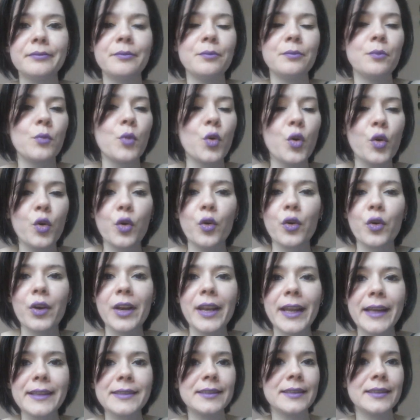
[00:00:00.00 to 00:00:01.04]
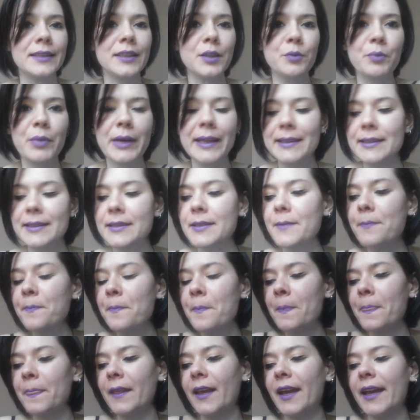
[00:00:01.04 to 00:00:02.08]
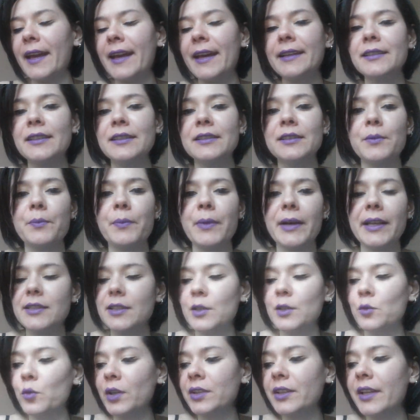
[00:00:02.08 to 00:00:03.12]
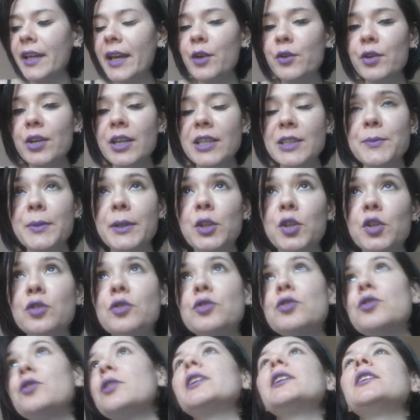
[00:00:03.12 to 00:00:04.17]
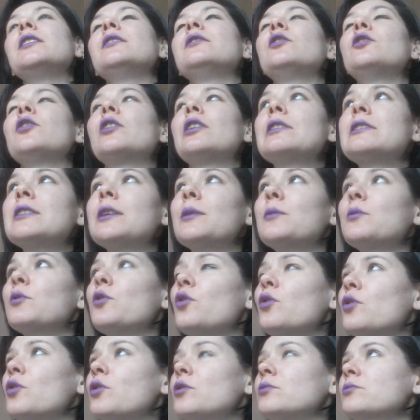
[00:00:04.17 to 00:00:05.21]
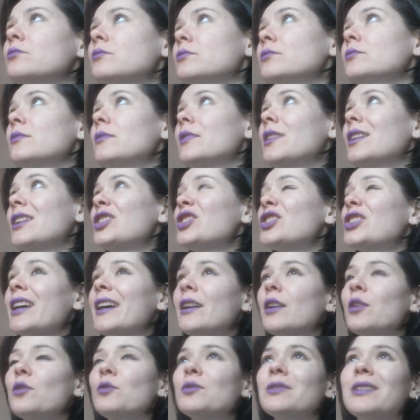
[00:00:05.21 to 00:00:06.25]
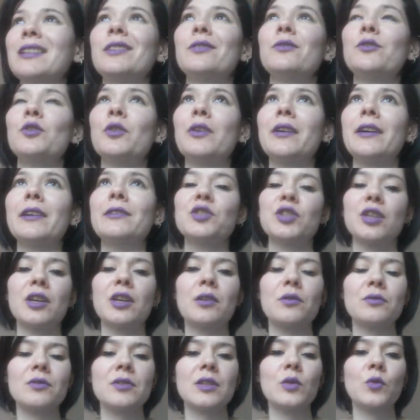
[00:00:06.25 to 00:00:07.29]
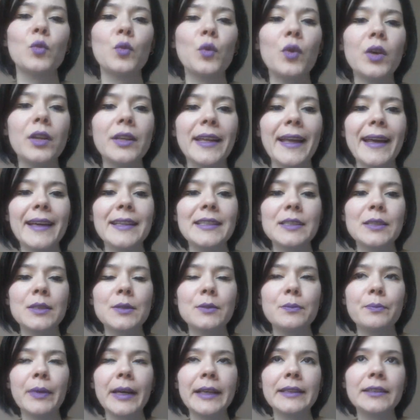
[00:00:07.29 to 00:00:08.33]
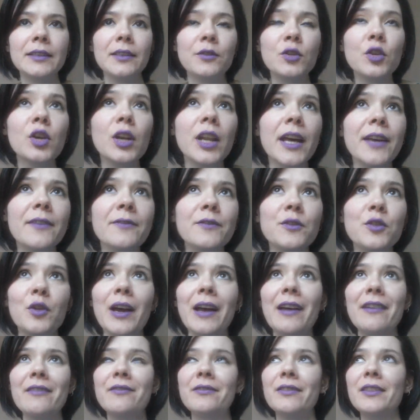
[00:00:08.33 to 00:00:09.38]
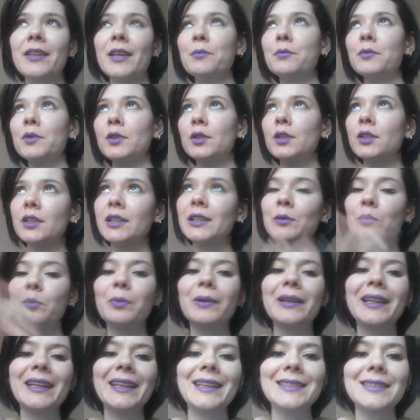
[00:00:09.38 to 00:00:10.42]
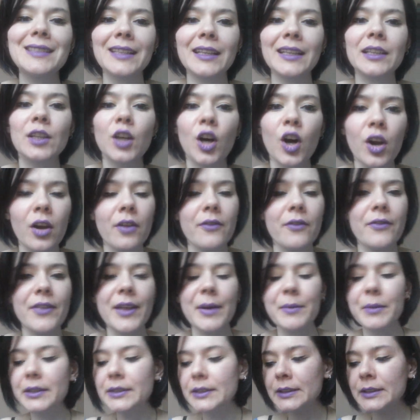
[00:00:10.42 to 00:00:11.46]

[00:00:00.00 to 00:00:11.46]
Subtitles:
more or less depends. And it depends in what areas, but usually there are some core shadows, and if you have shadows in one aspect of your life, you have them, it bleeds in all of them.